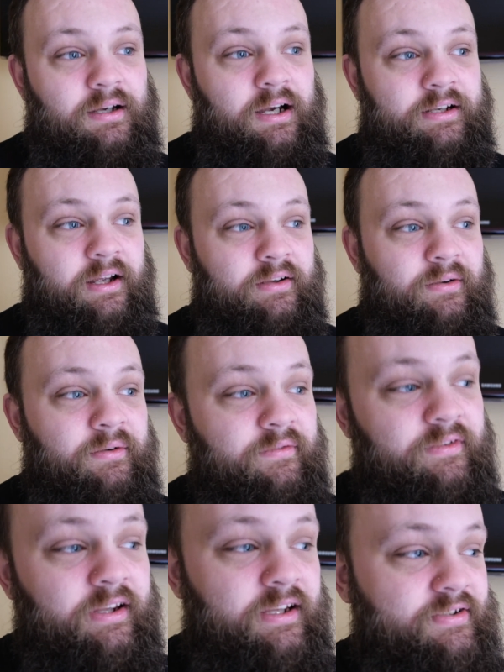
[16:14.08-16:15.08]
don't even
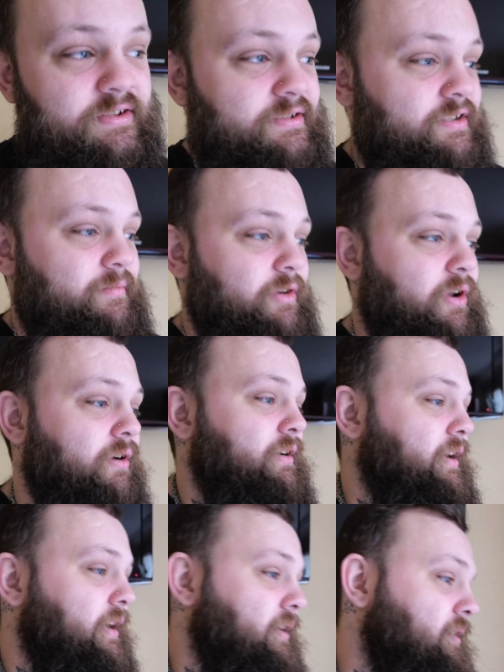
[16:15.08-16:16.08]
think it's just because I'm on
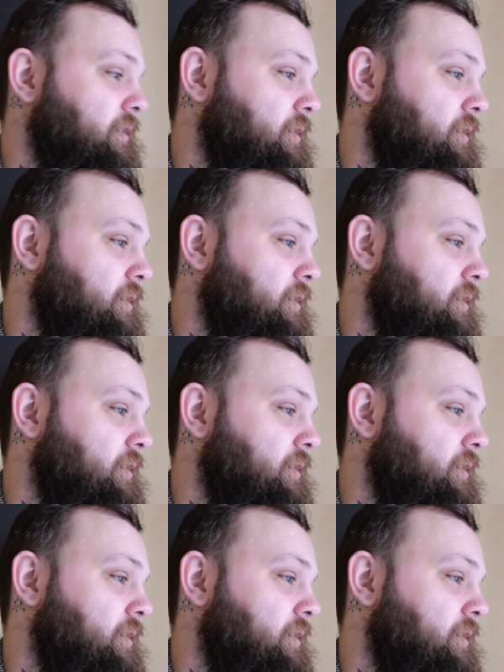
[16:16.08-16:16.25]
holiday.